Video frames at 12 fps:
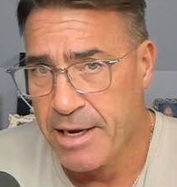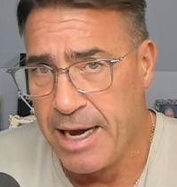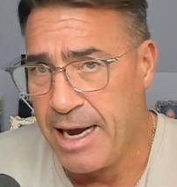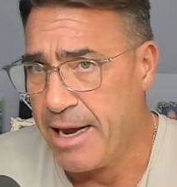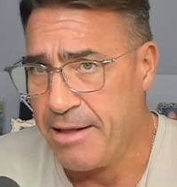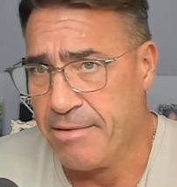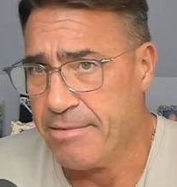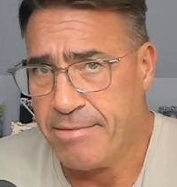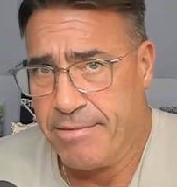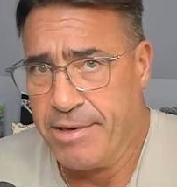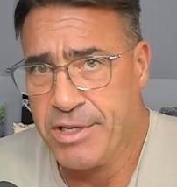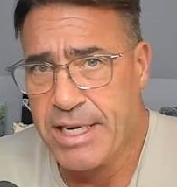And
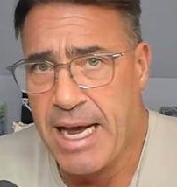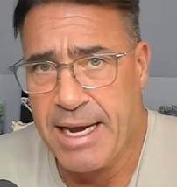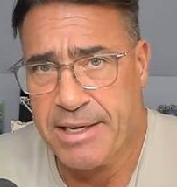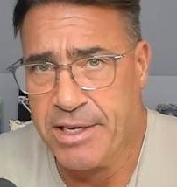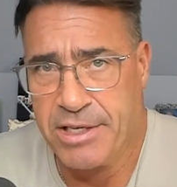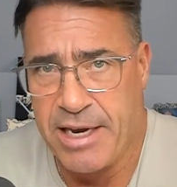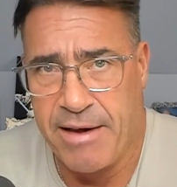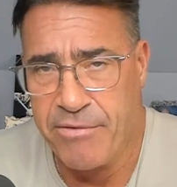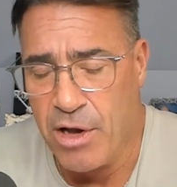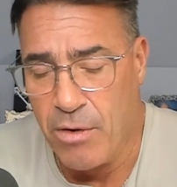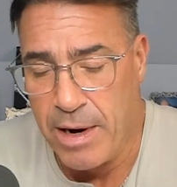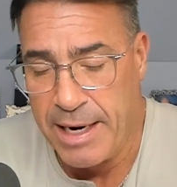the scientists have
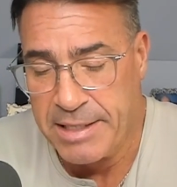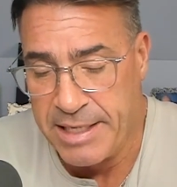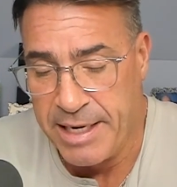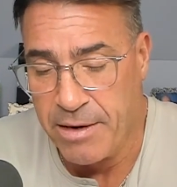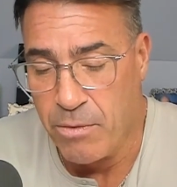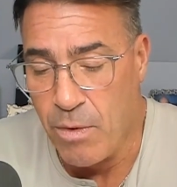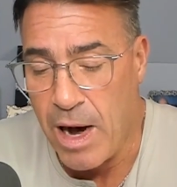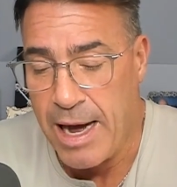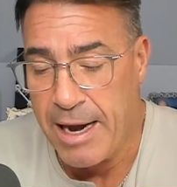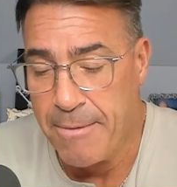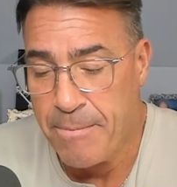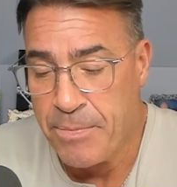no idea
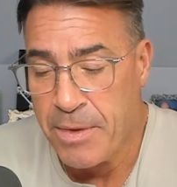why.